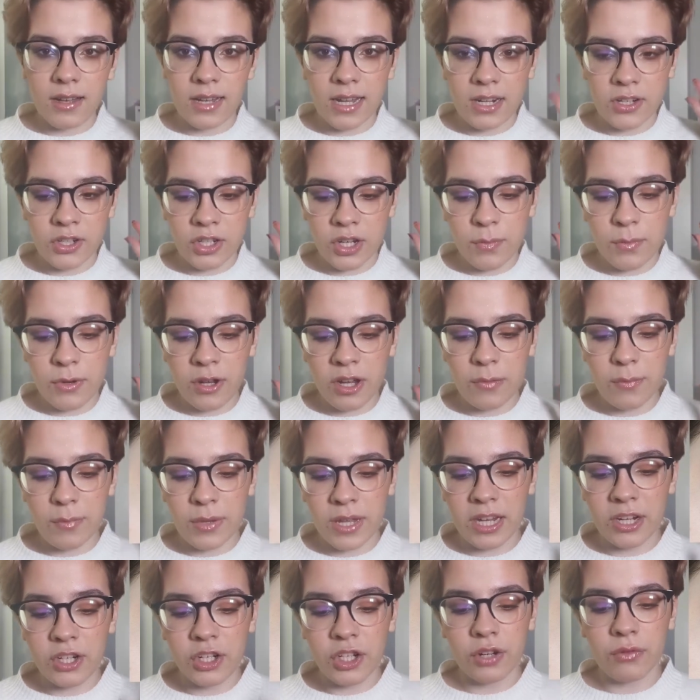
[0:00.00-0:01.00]
I'll actually put a
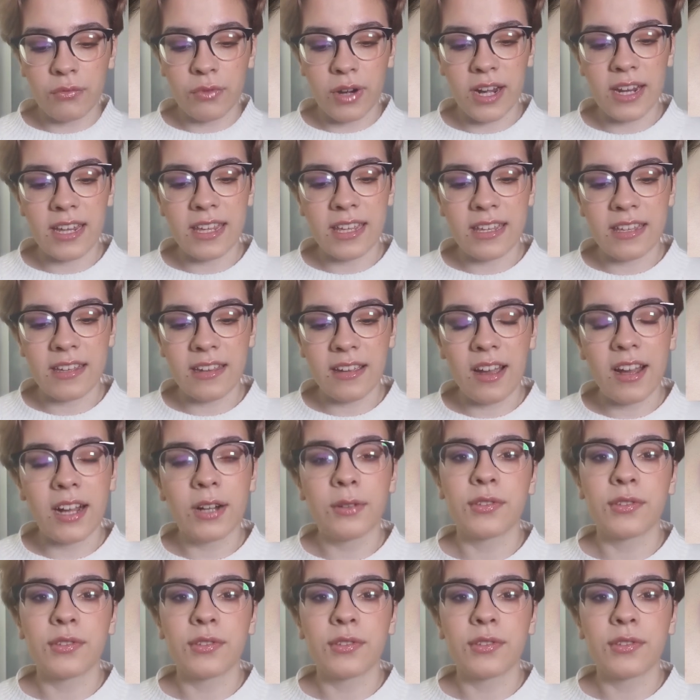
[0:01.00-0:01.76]
picture right here.